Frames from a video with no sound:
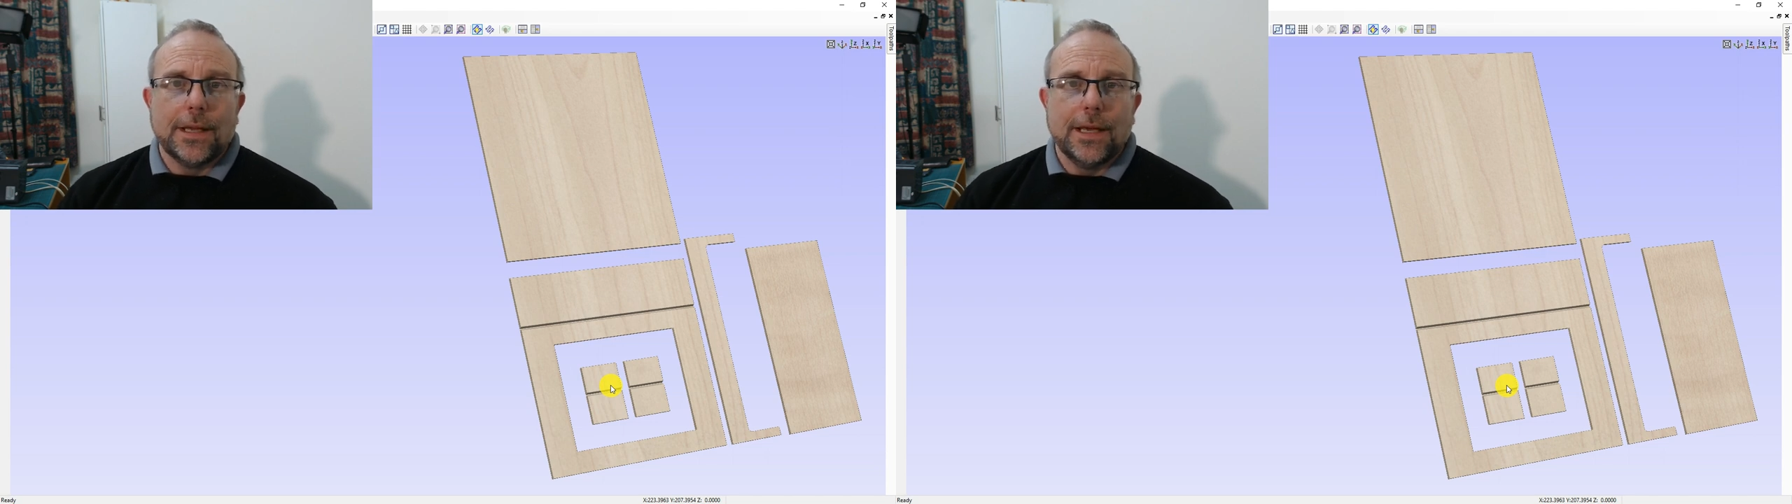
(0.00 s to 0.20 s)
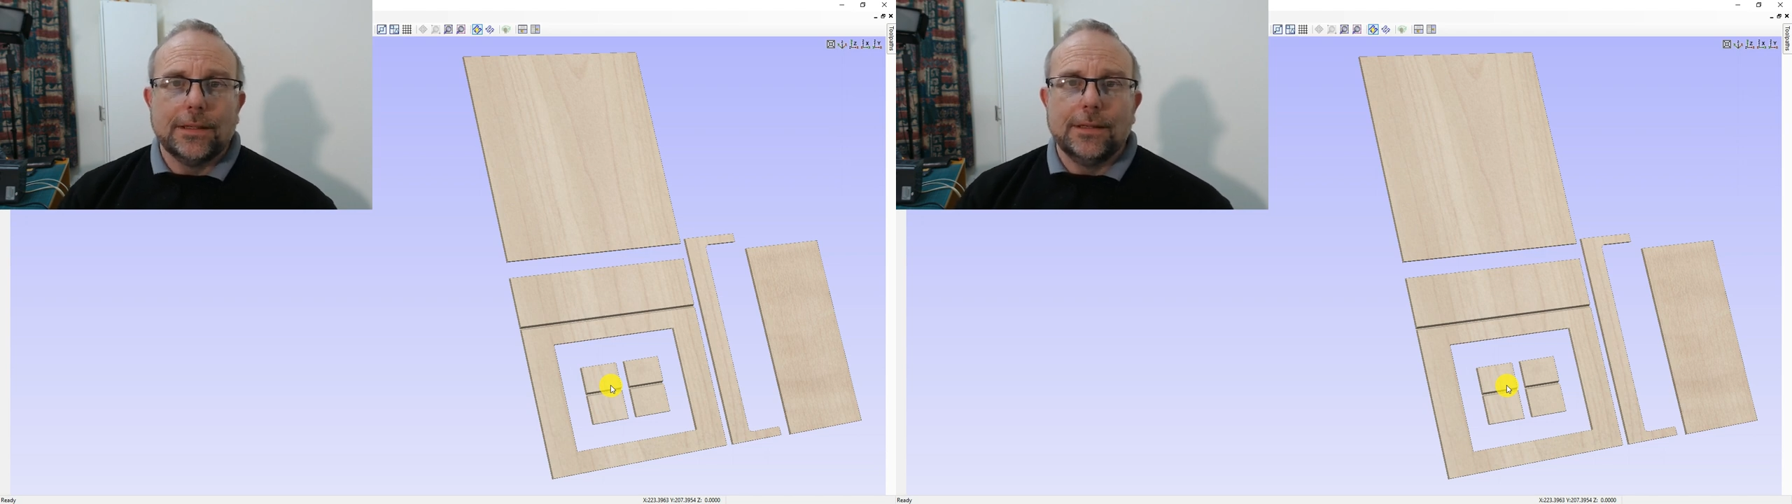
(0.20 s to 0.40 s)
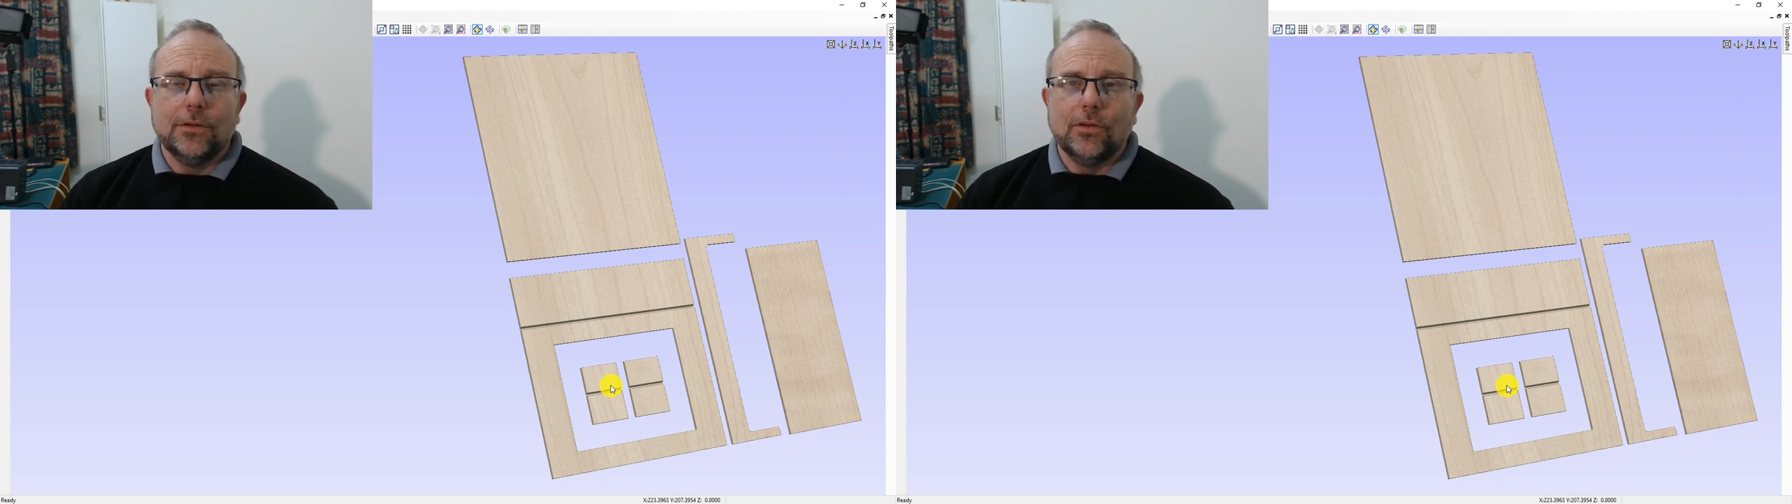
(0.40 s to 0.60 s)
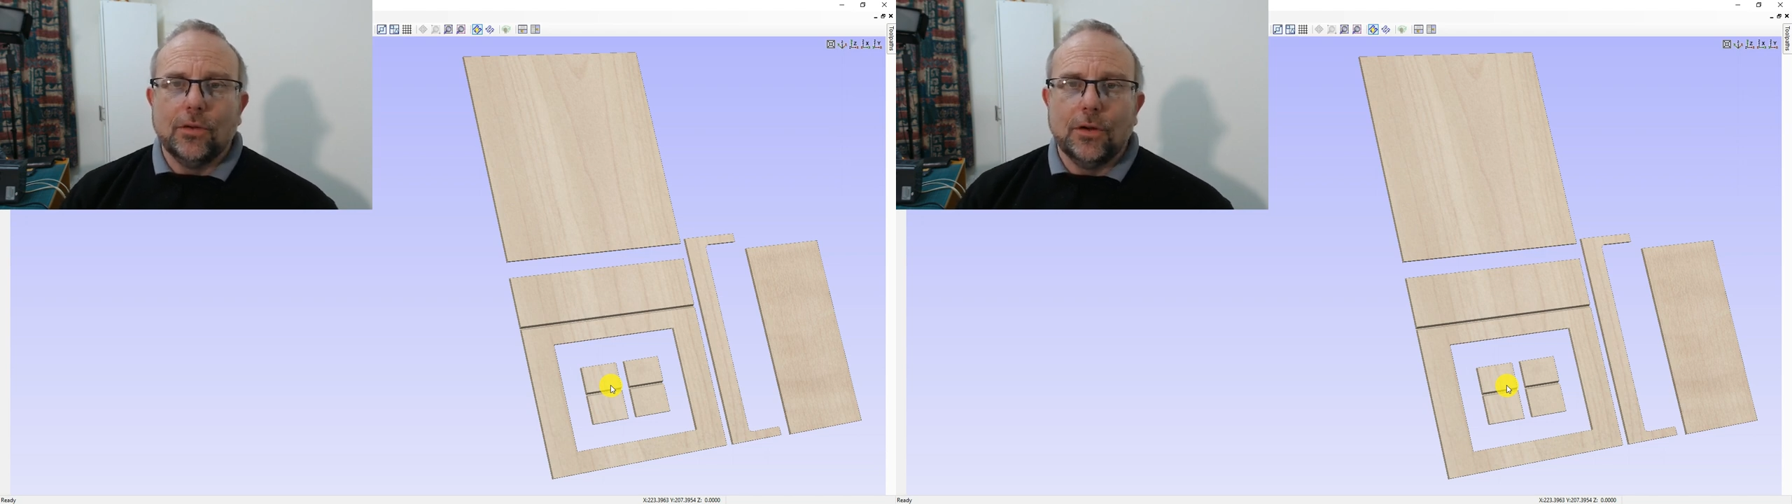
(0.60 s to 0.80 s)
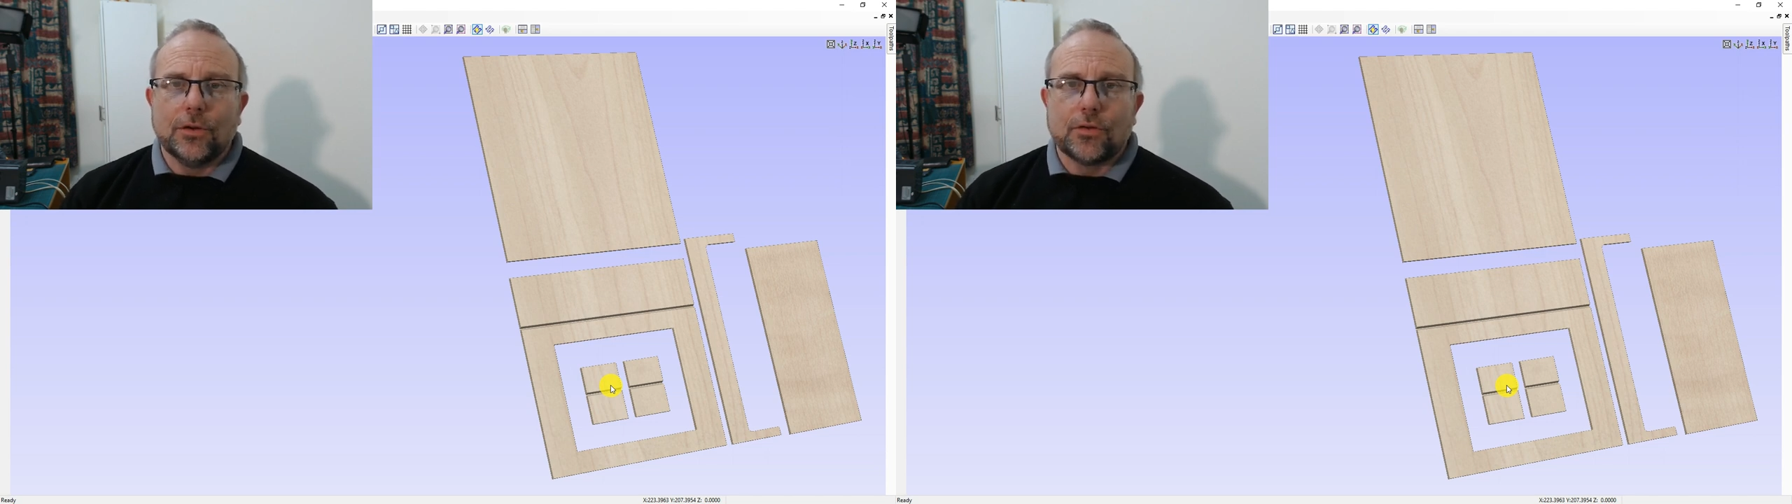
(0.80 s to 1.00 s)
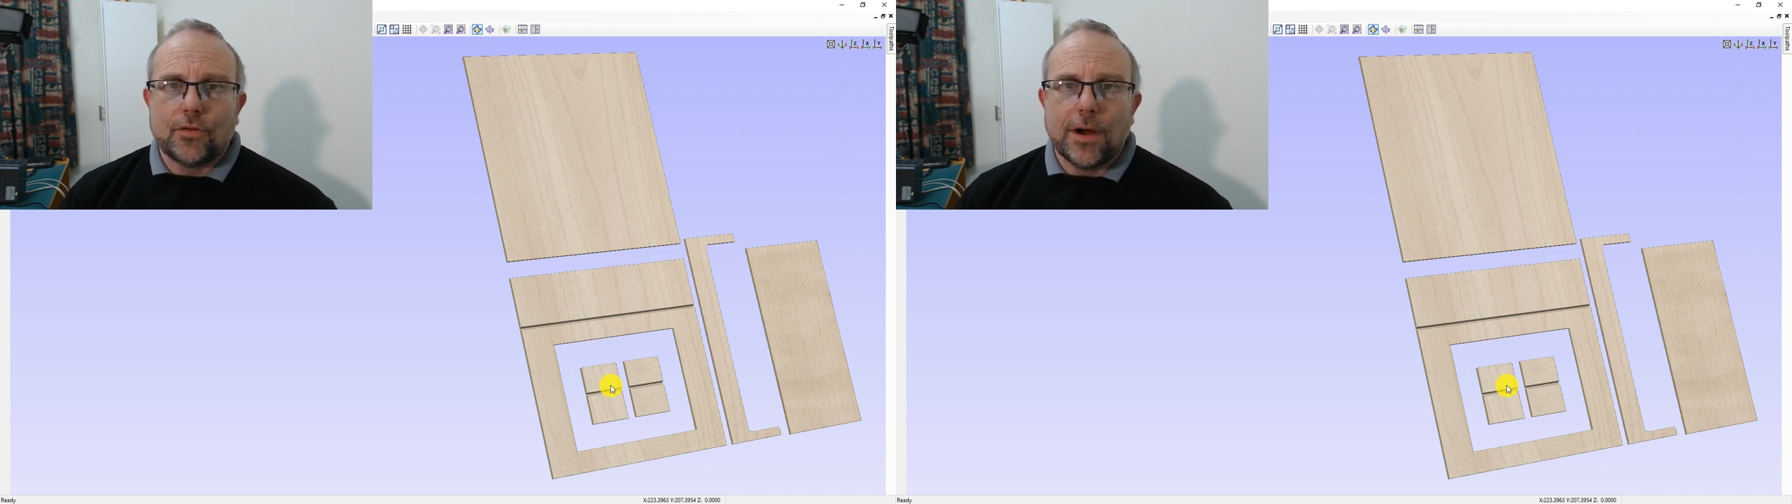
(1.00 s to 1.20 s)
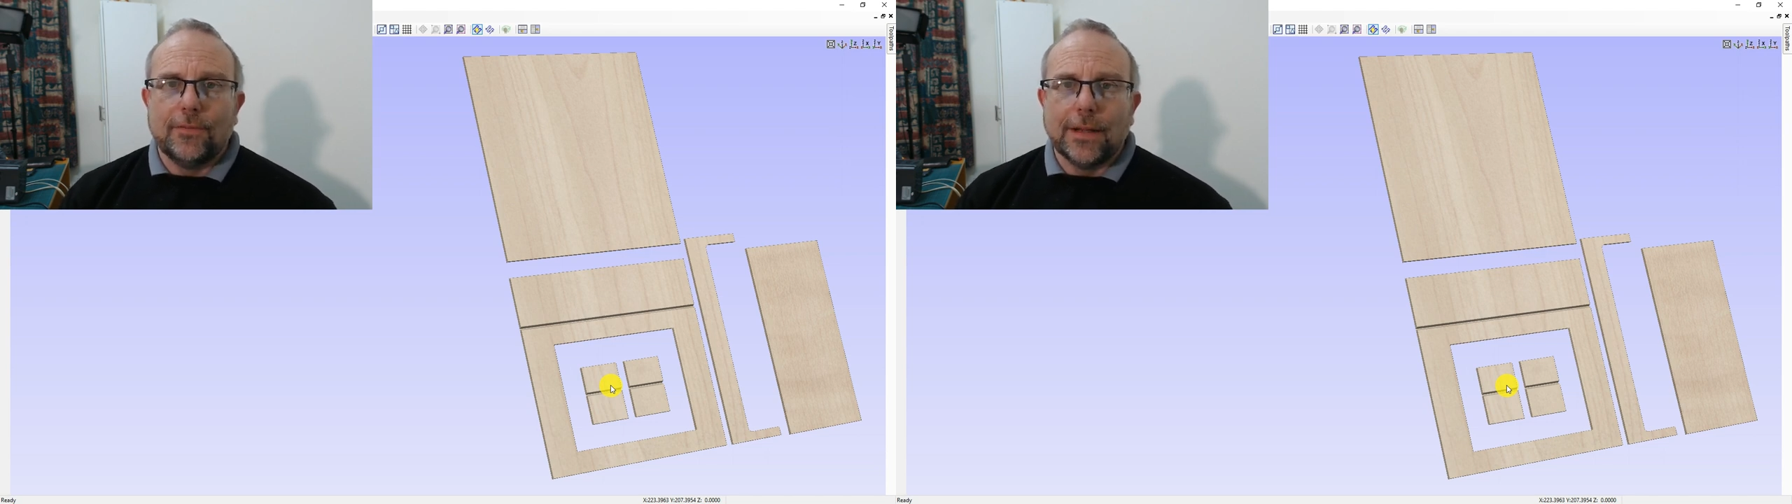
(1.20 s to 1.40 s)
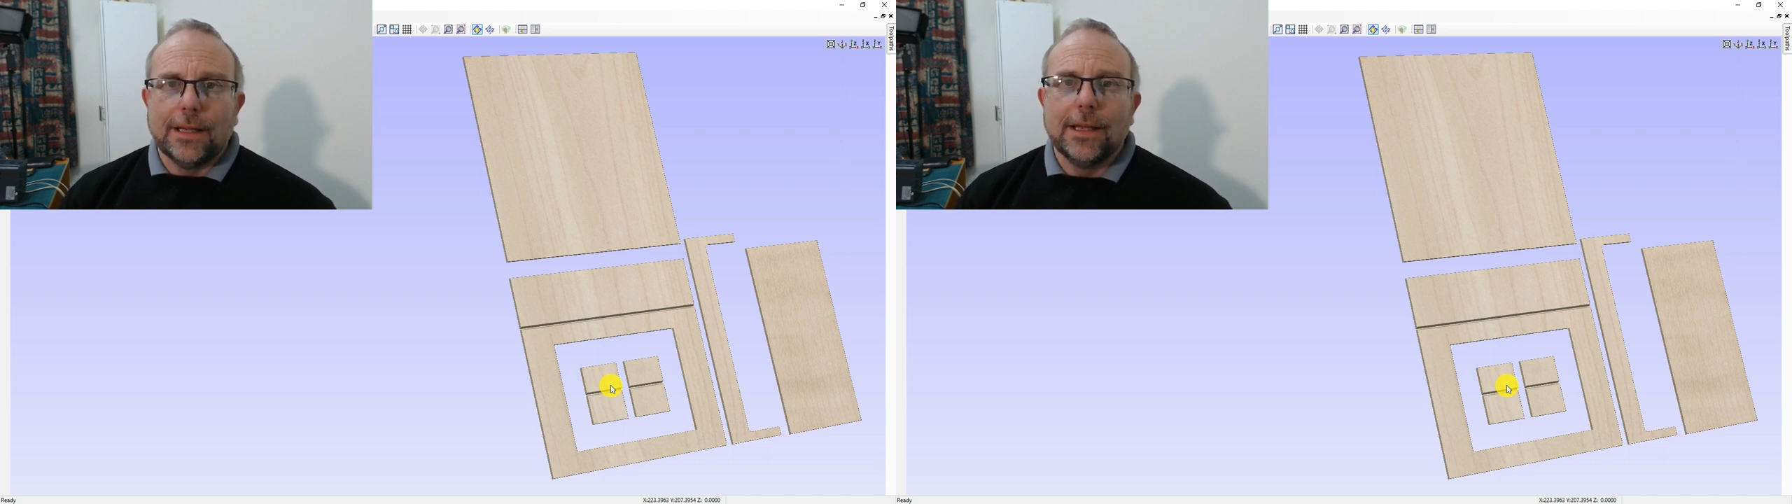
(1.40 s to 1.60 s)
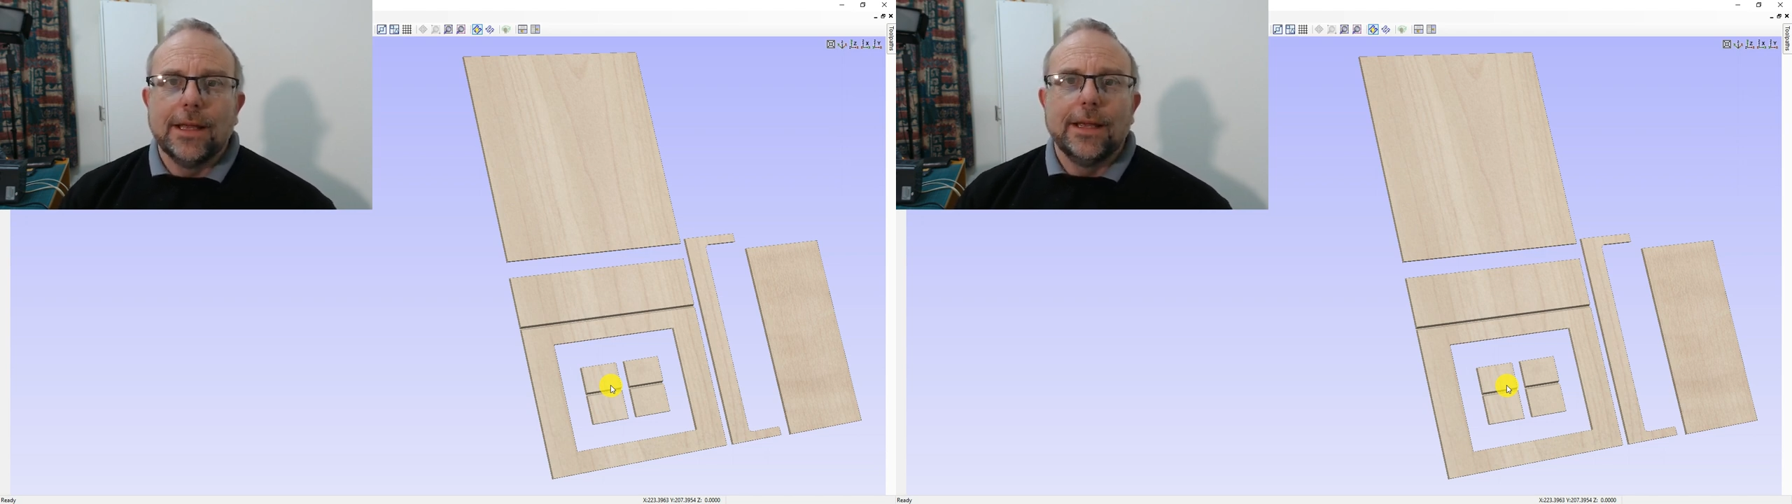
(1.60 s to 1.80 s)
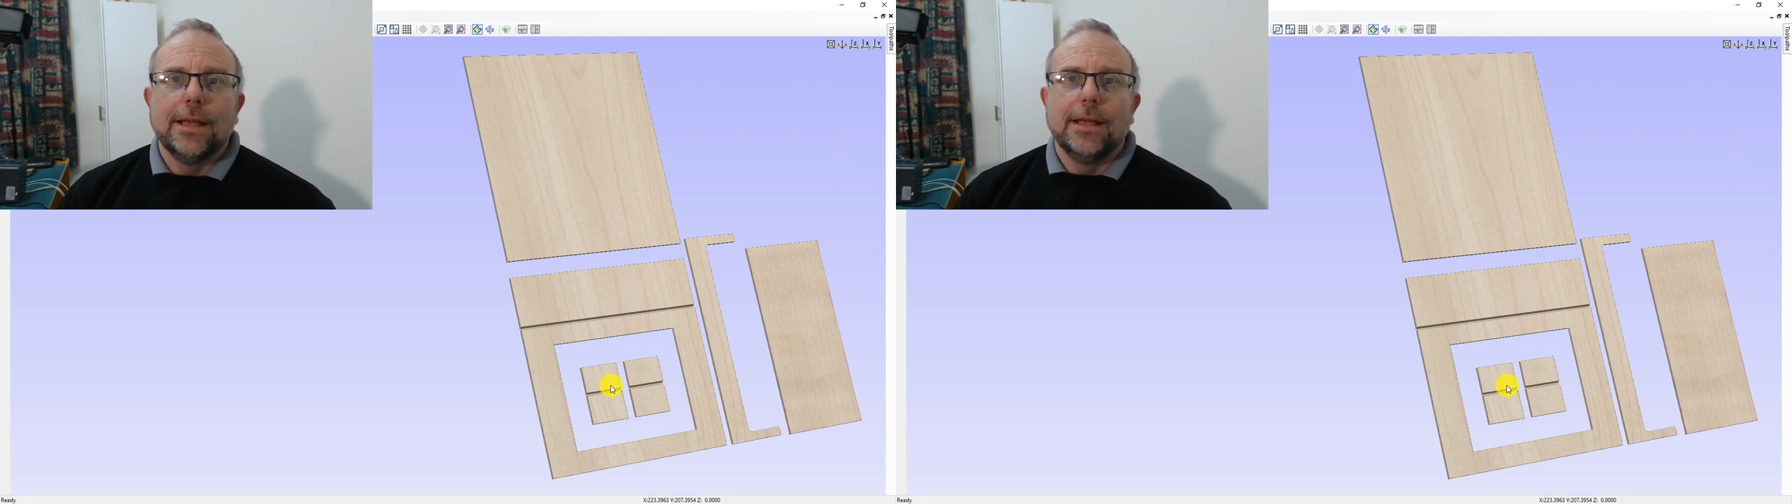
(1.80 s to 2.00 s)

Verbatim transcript: cutter is not traveling